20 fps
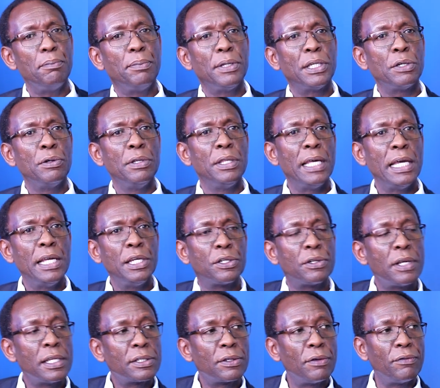between the
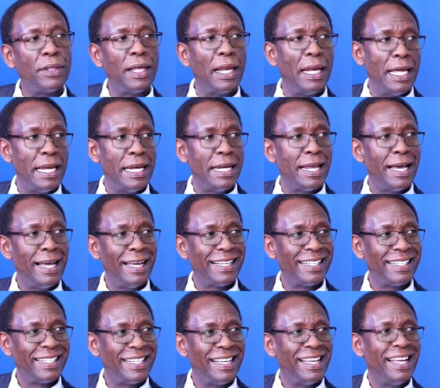interests of the lender
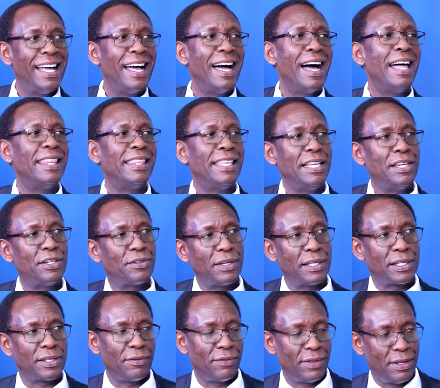and the
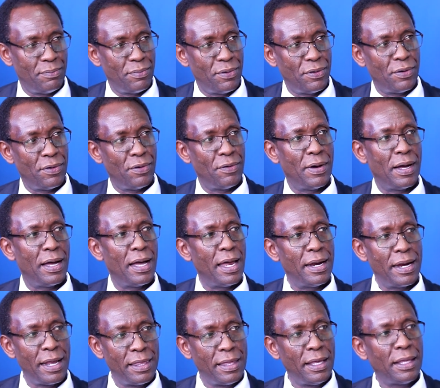interests of the borrower.
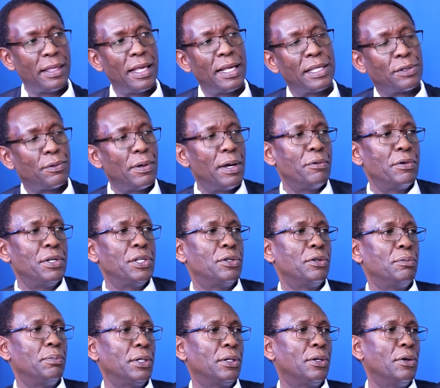Okay. I think that's where we
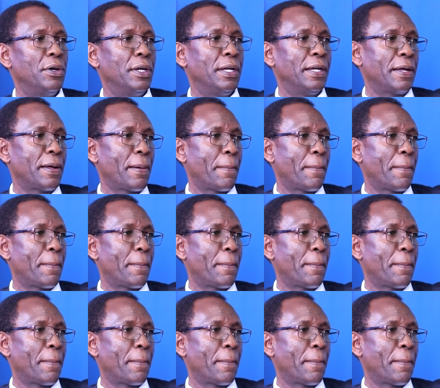should be going.